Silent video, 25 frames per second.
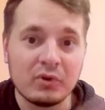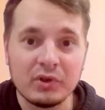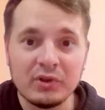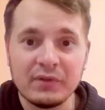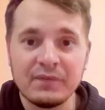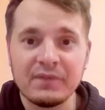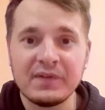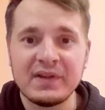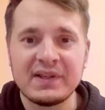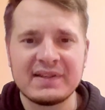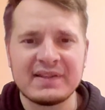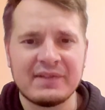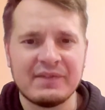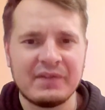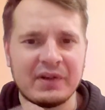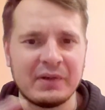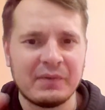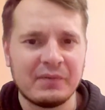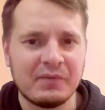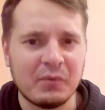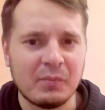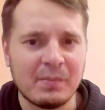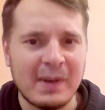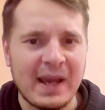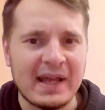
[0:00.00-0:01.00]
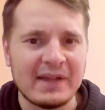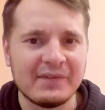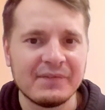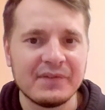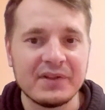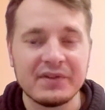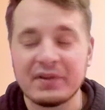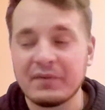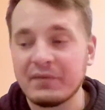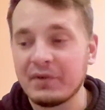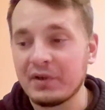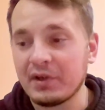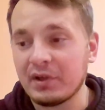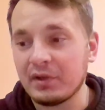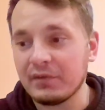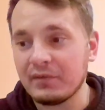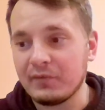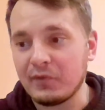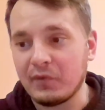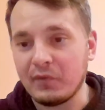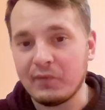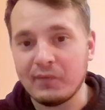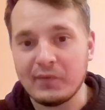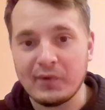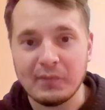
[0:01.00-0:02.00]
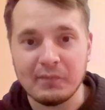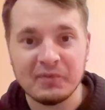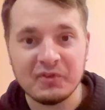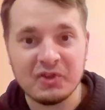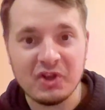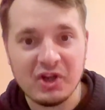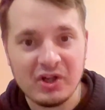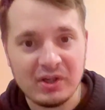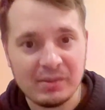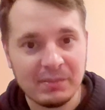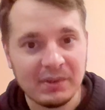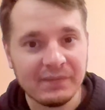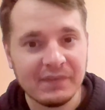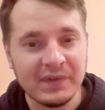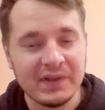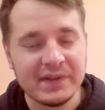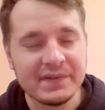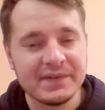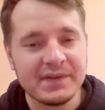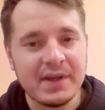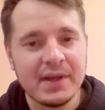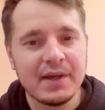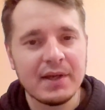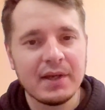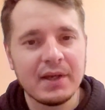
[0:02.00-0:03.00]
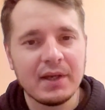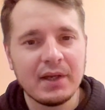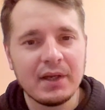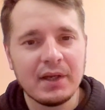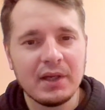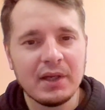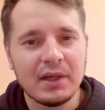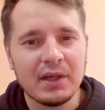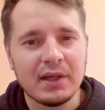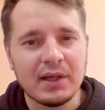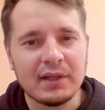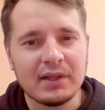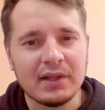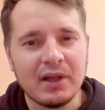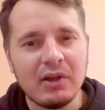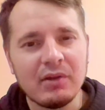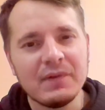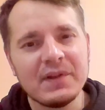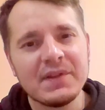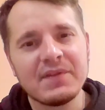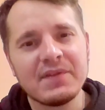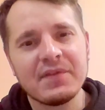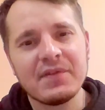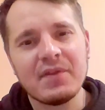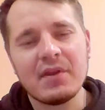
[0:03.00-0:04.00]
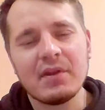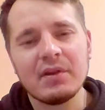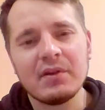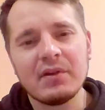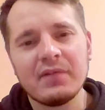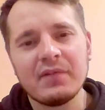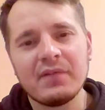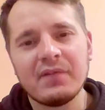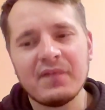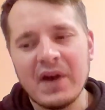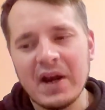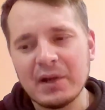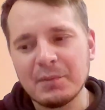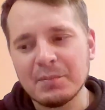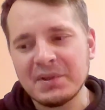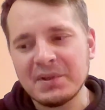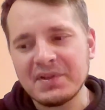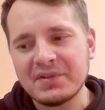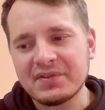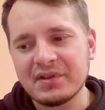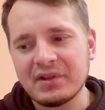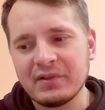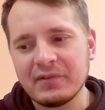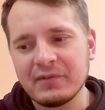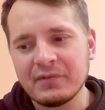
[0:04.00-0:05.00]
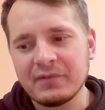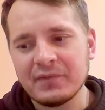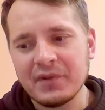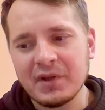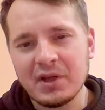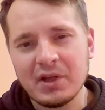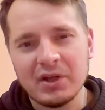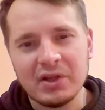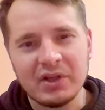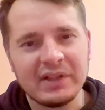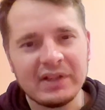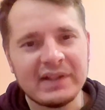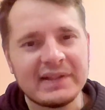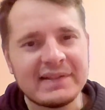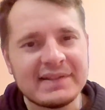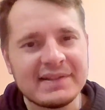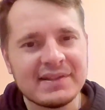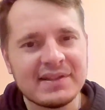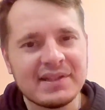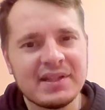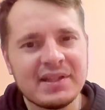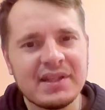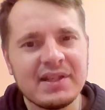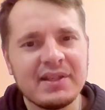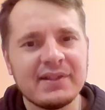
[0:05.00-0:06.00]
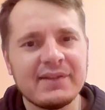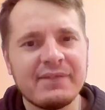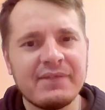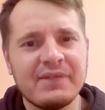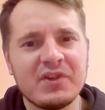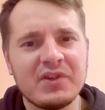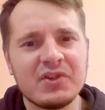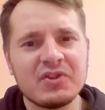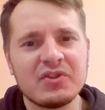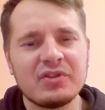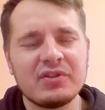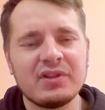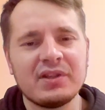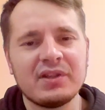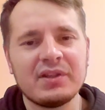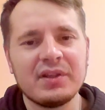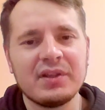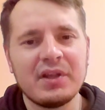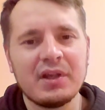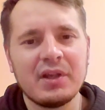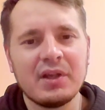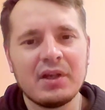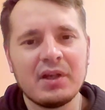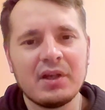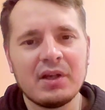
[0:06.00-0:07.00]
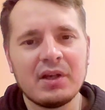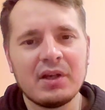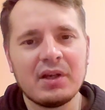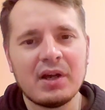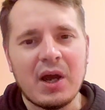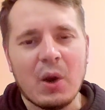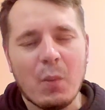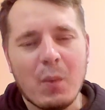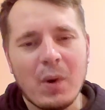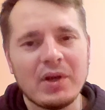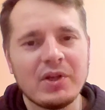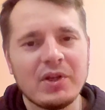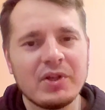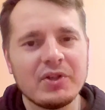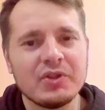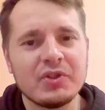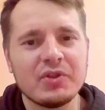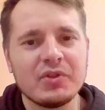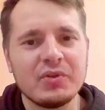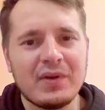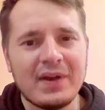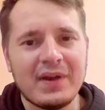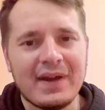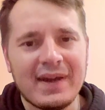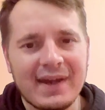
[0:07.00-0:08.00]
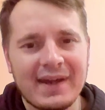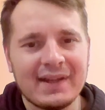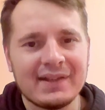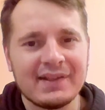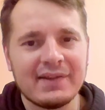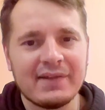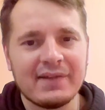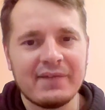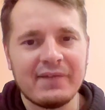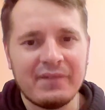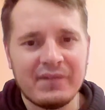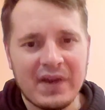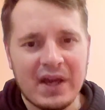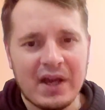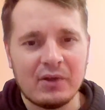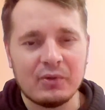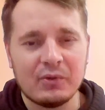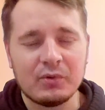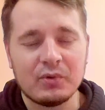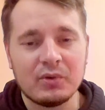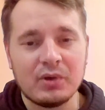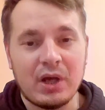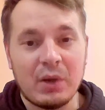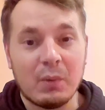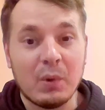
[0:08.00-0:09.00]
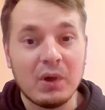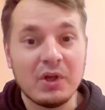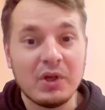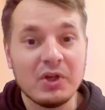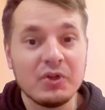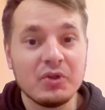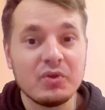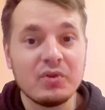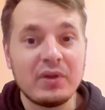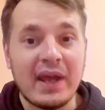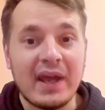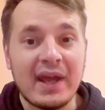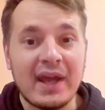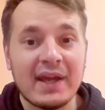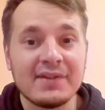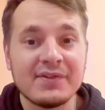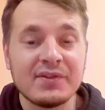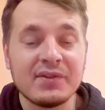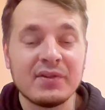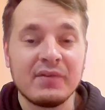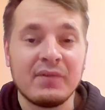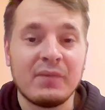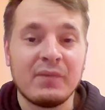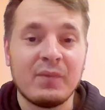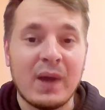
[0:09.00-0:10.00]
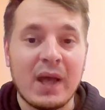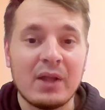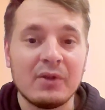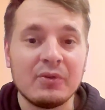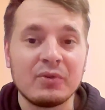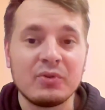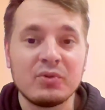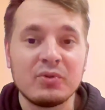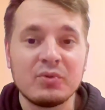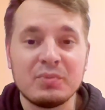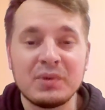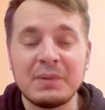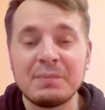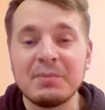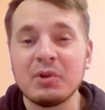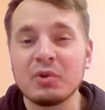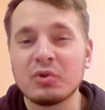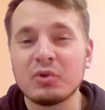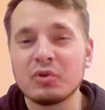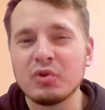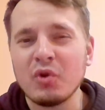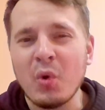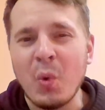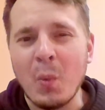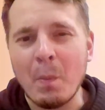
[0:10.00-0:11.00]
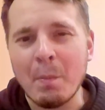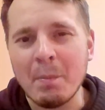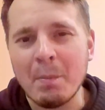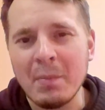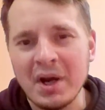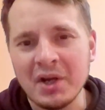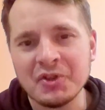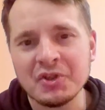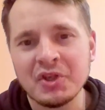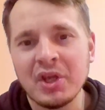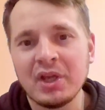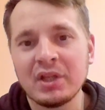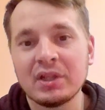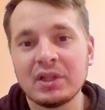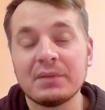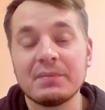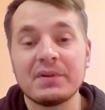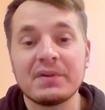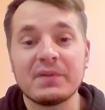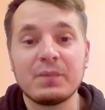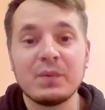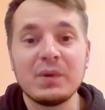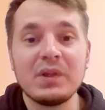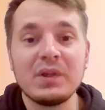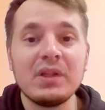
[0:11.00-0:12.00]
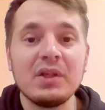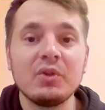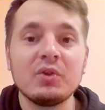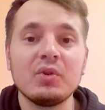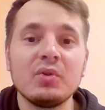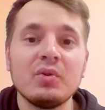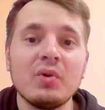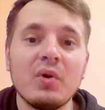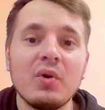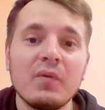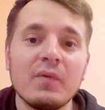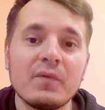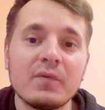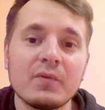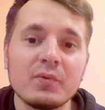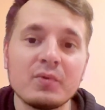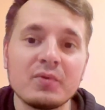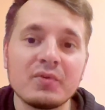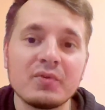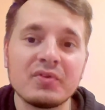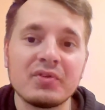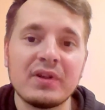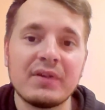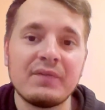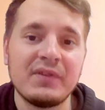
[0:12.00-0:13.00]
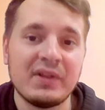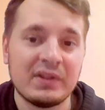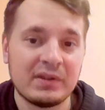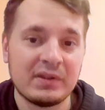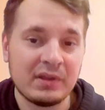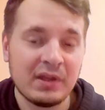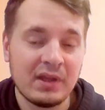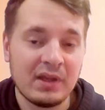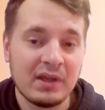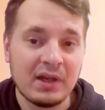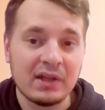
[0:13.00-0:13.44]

good things, I went through bad things, I went through terrible things. And I always find myself really seeing the vision that I wanted to add value. I wanted to add value to people so much that I was willing to go through stuff that